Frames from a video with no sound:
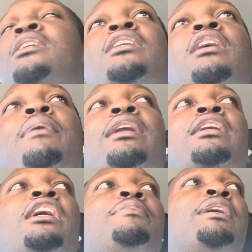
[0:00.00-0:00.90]
Yeah, man,
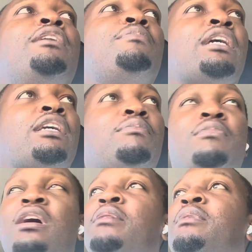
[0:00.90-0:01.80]
Leon Bailey make him
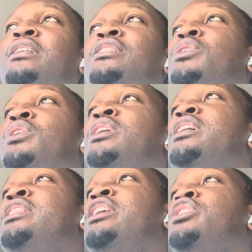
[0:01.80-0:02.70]
mark, man. So
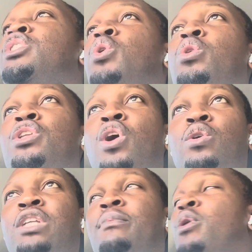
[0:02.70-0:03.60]
there's no
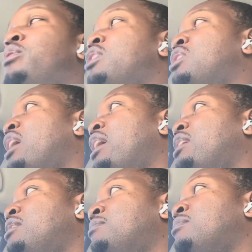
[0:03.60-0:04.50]
doubt about this
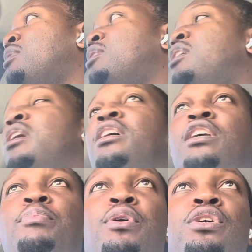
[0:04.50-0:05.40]
signing. There are a lot
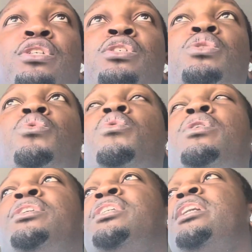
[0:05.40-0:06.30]
of persons who
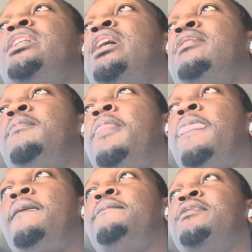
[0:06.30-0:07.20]
were saying that
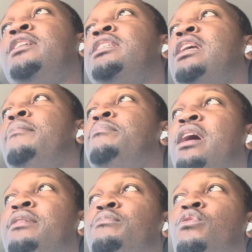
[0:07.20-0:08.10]
this is a
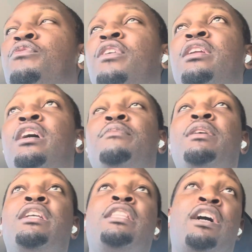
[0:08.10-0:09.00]
bad move for Leon
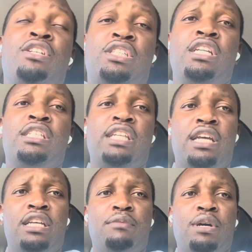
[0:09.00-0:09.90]
Bailey. They are still
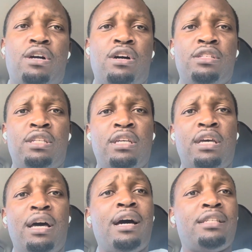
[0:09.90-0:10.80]
saying it because
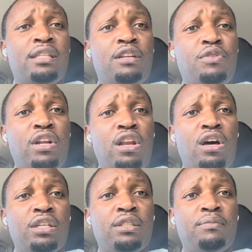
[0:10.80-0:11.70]
Aston Villa
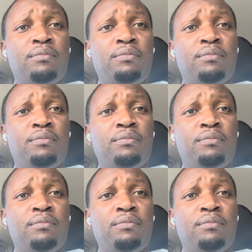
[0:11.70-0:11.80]
lost.